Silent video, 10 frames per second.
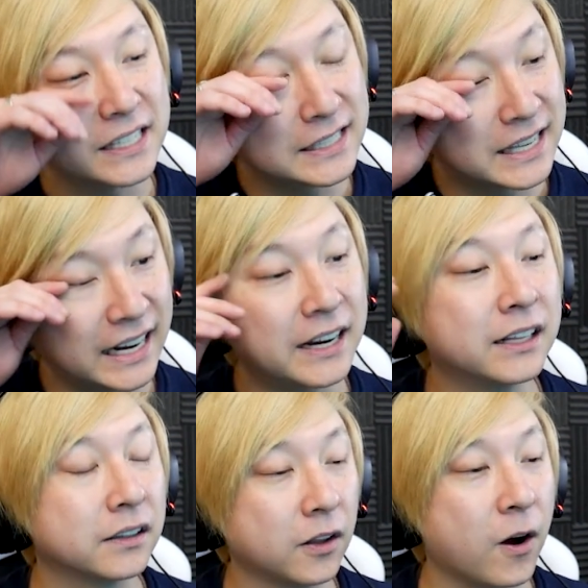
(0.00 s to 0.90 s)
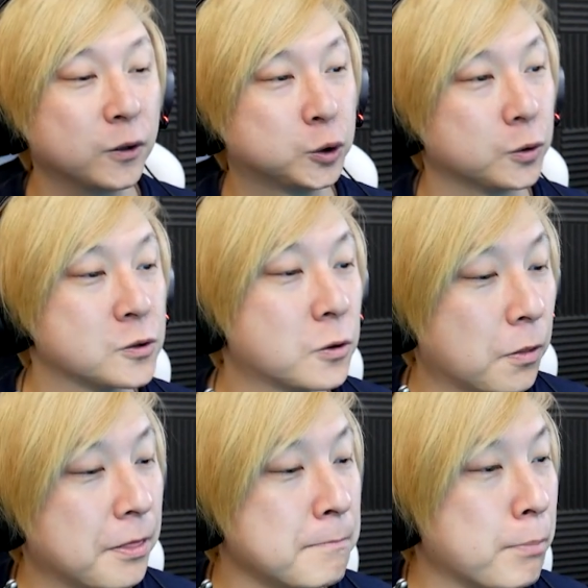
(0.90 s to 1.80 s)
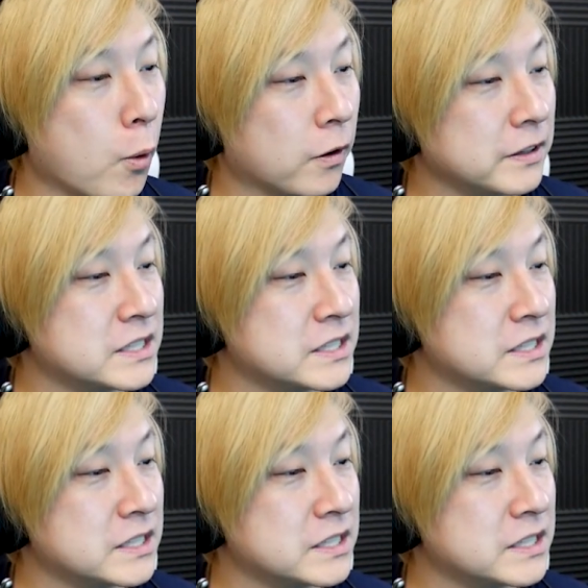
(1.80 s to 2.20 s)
is getting larger, so the board